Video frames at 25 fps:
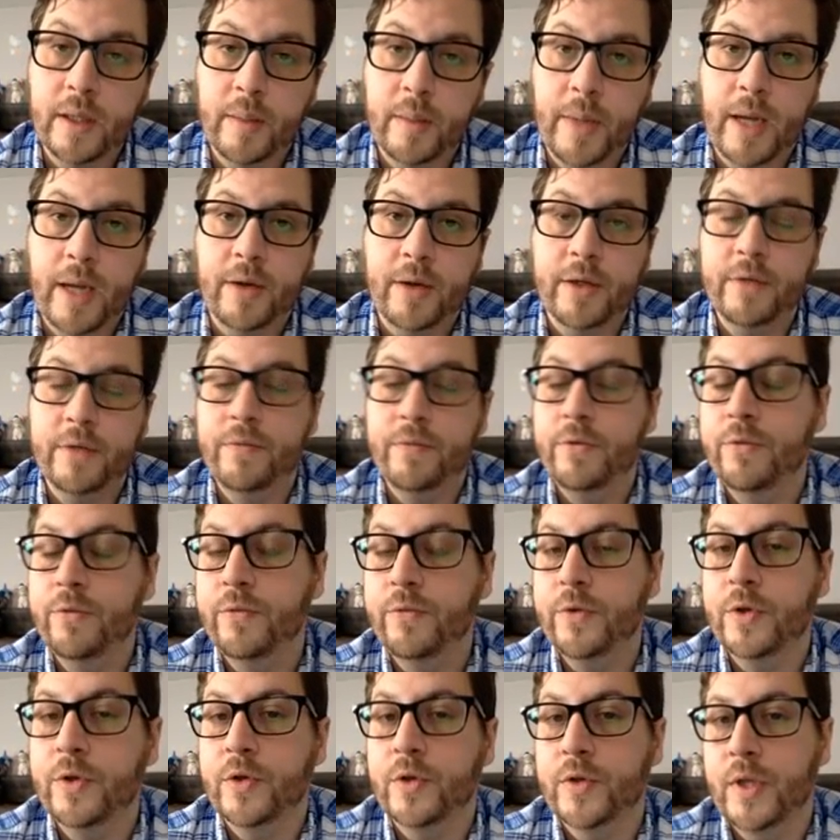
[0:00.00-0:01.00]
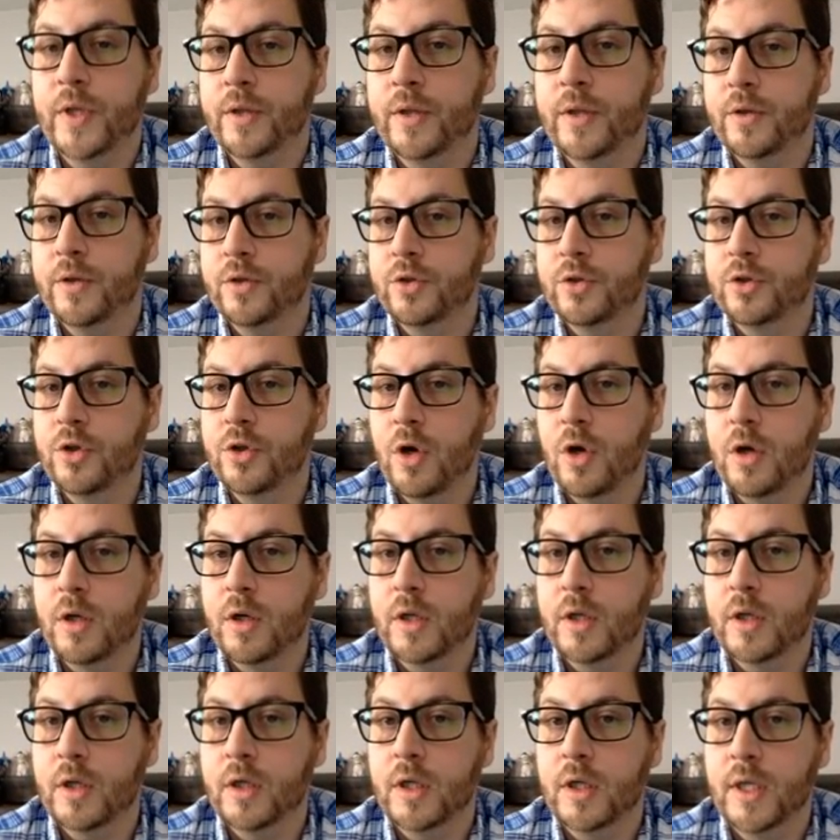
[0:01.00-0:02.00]
about if you feel that the
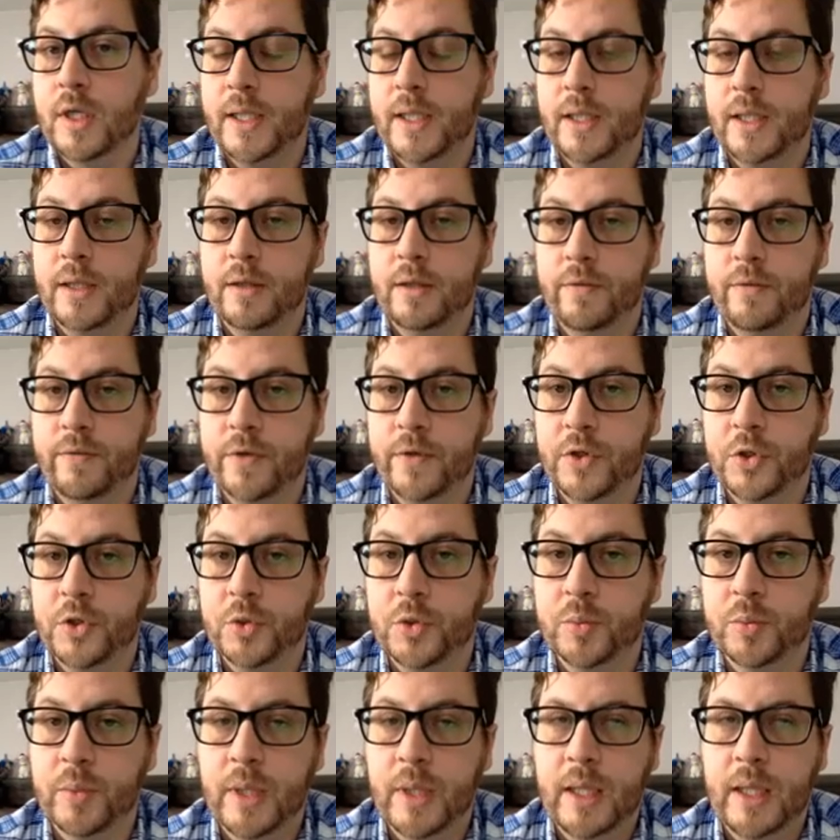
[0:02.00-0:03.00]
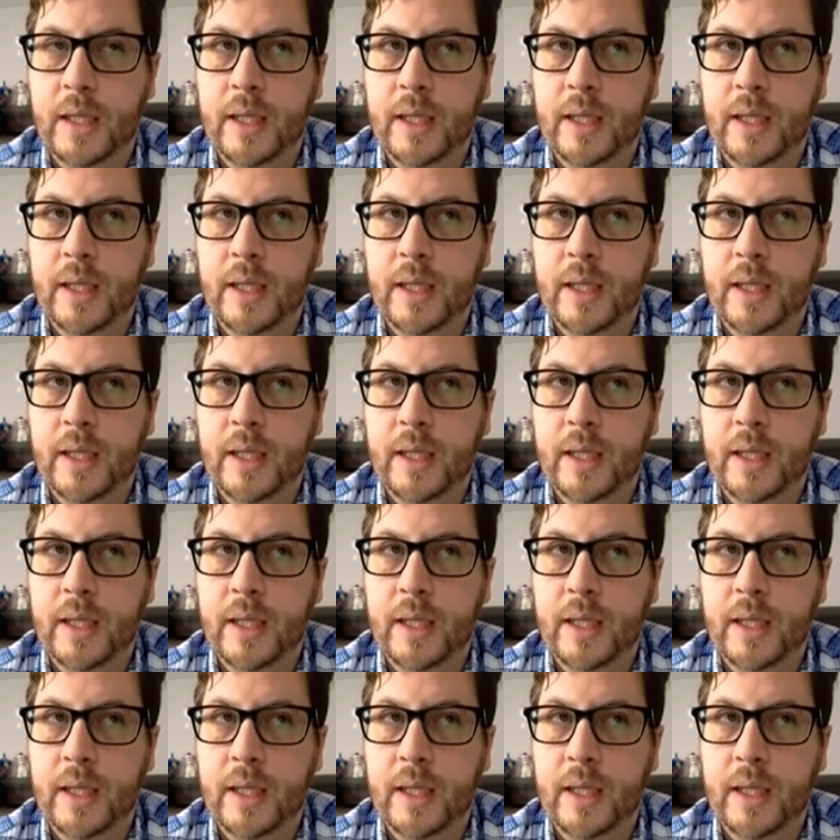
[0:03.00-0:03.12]
shark in the film